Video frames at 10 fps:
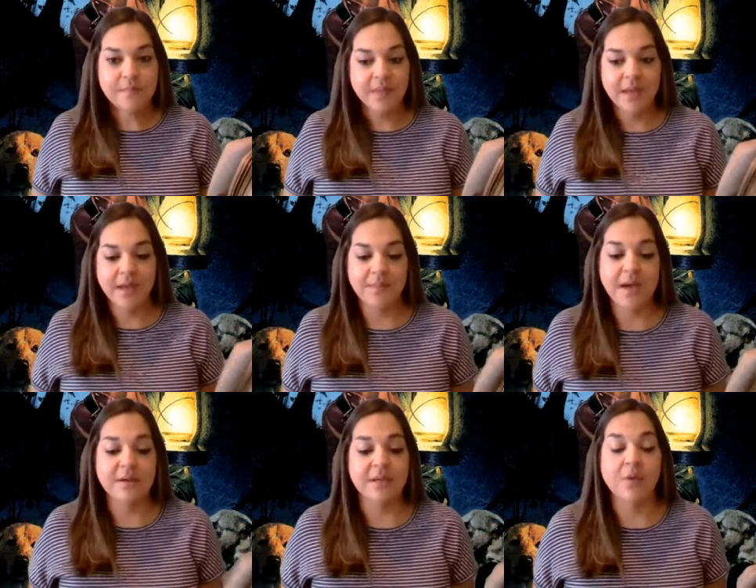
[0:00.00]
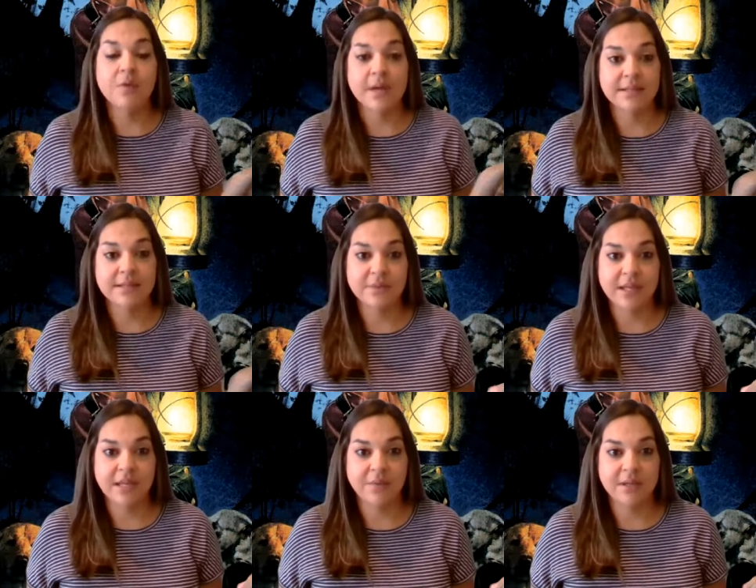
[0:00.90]
how he won't hunt with
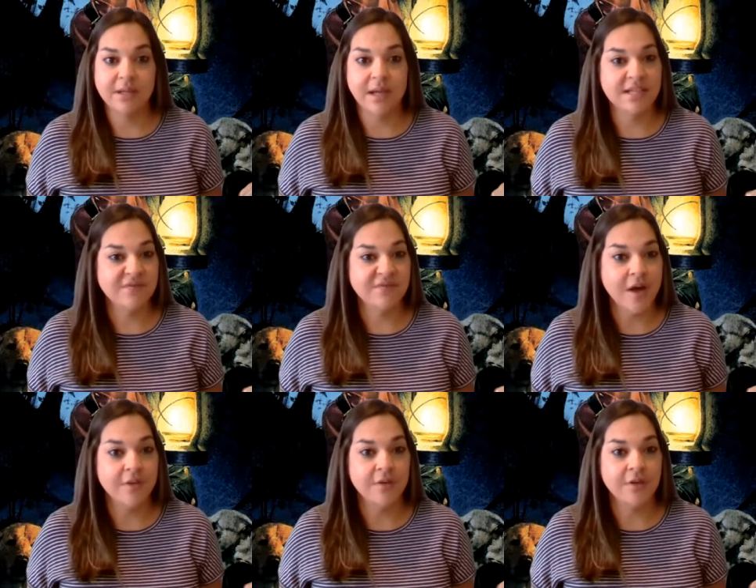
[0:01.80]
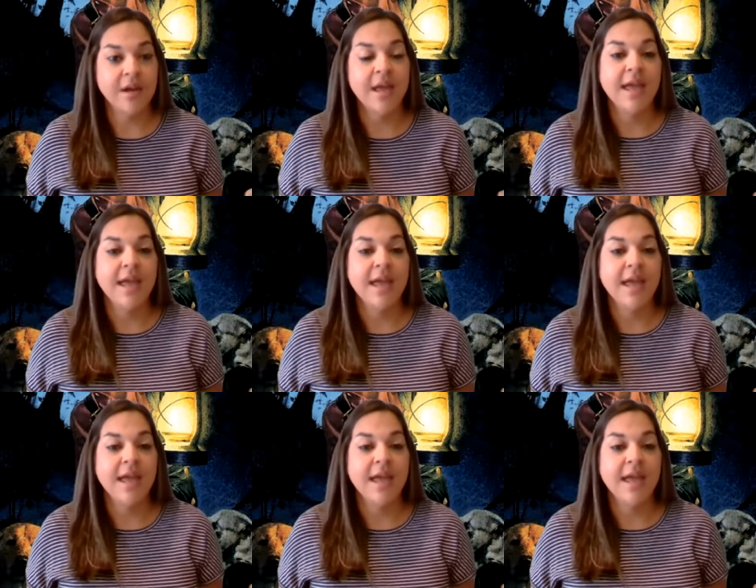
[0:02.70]
anyone, not his father,